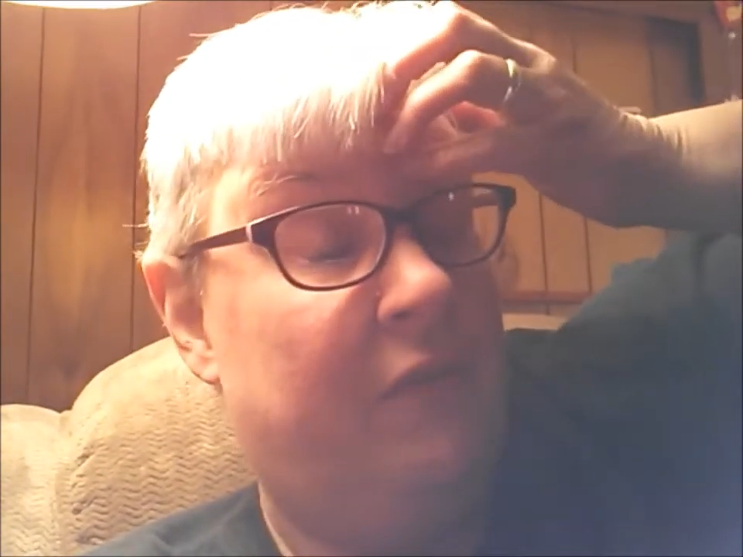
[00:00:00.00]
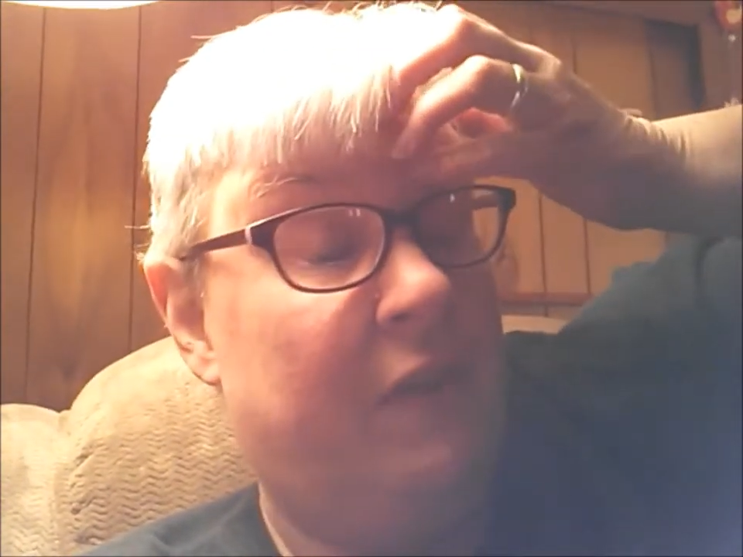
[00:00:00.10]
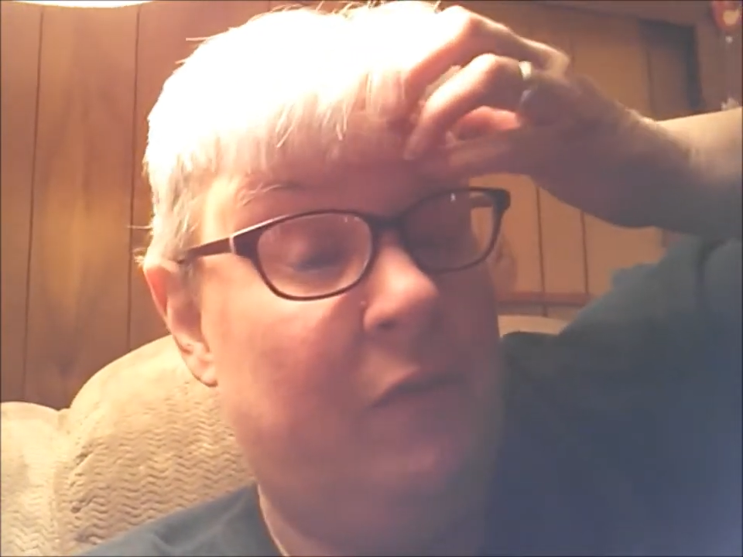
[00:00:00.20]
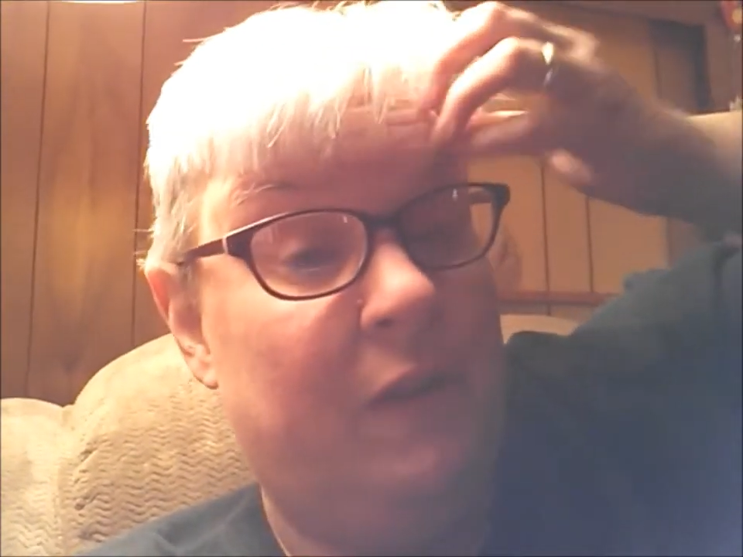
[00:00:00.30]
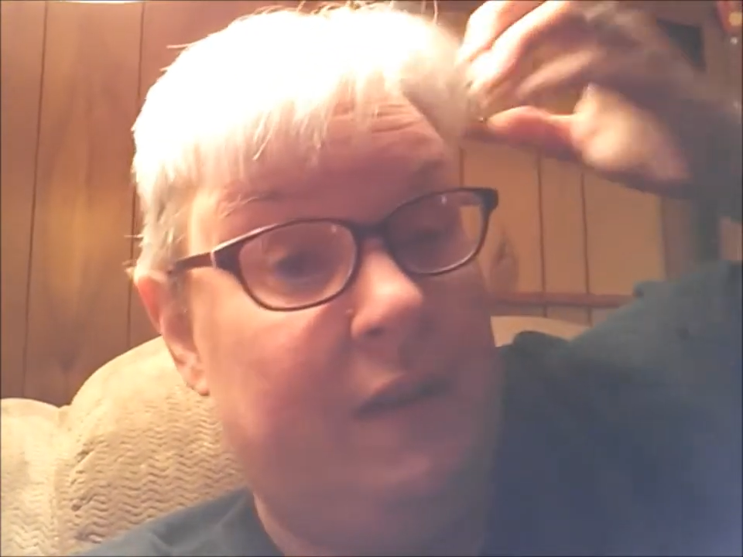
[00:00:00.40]

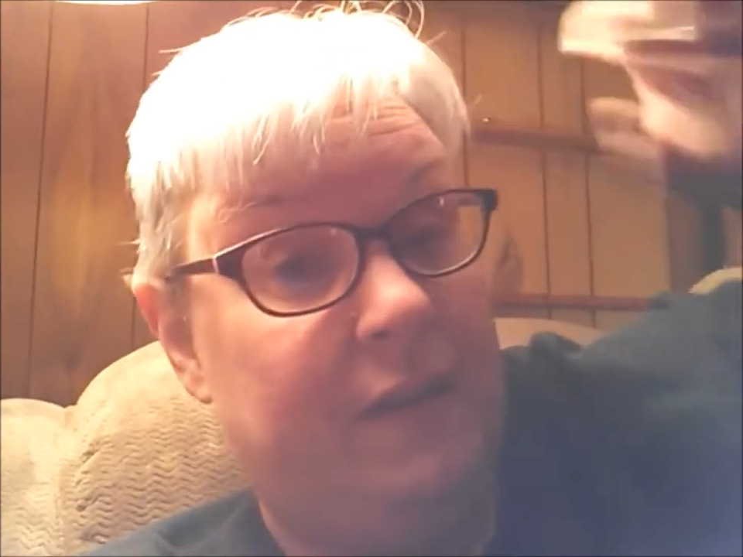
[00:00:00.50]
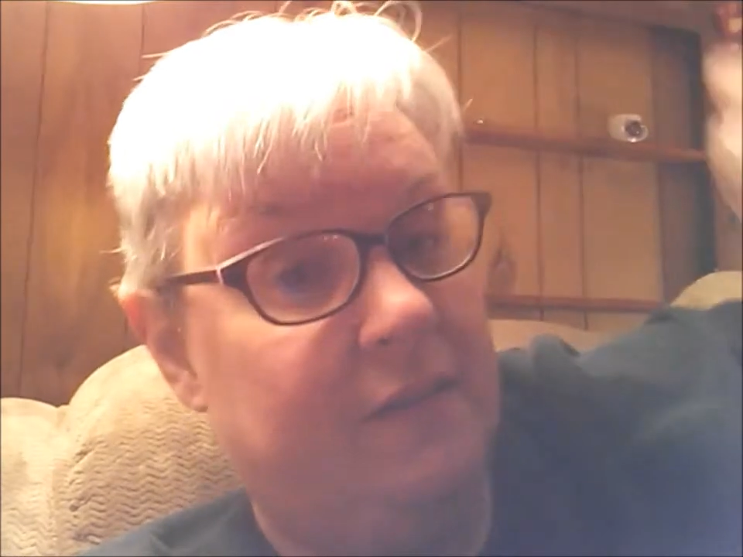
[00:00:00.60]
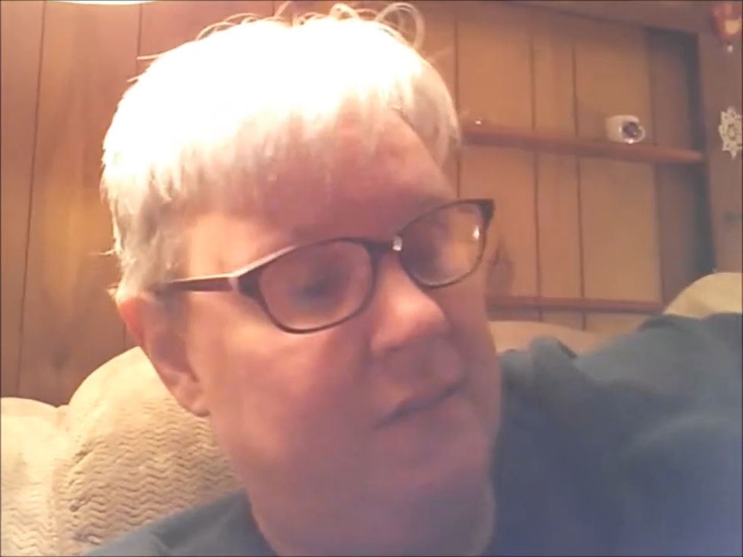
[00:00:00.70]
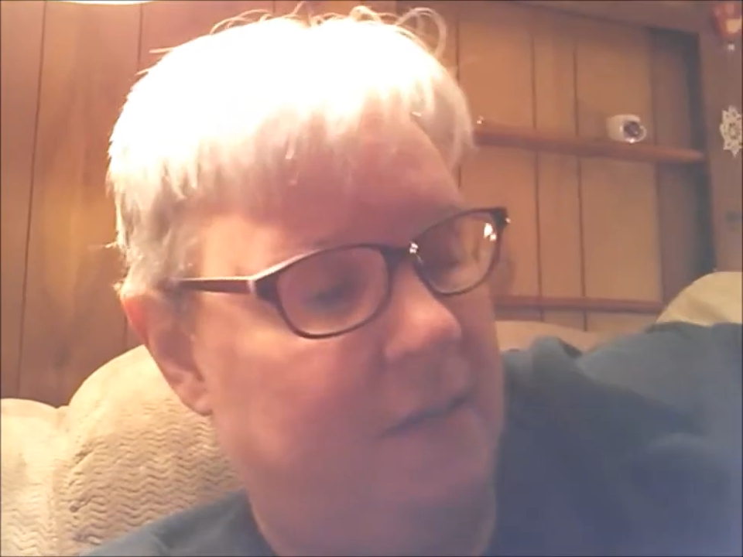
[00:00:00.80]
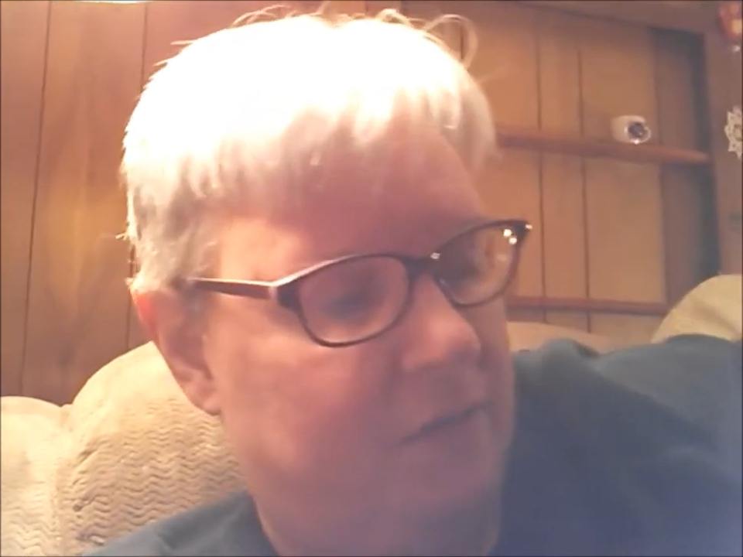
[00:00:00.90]
it really
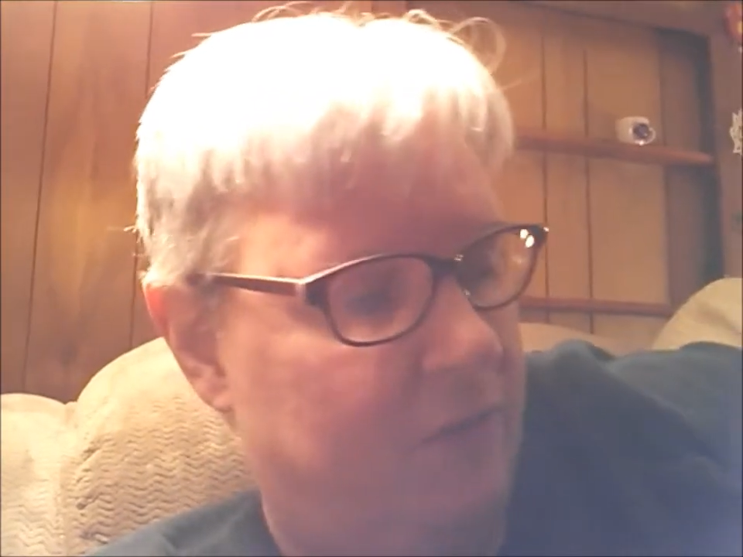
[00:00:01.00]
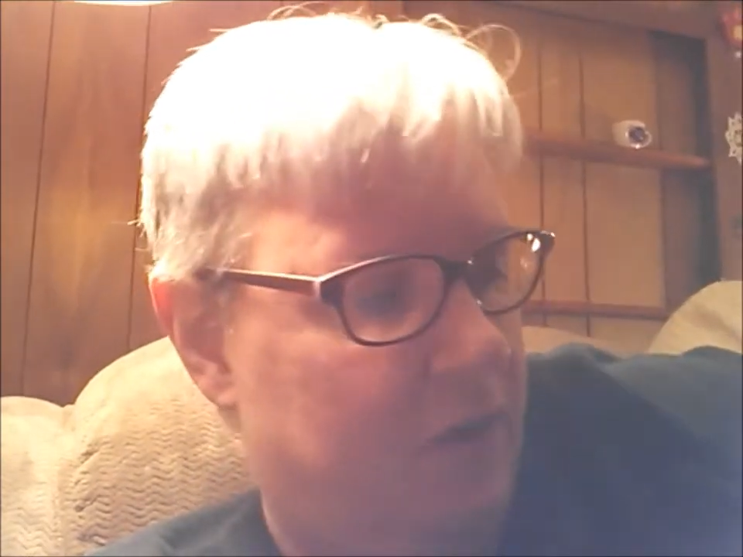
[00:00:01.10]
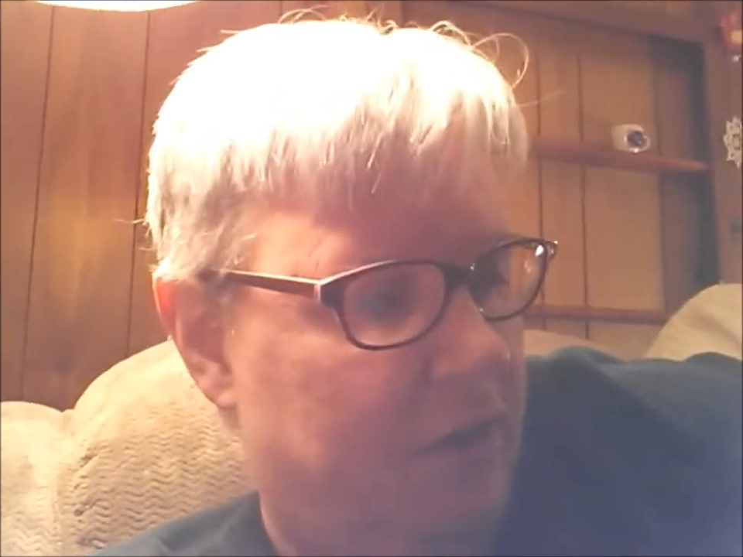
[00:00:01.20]
does taste very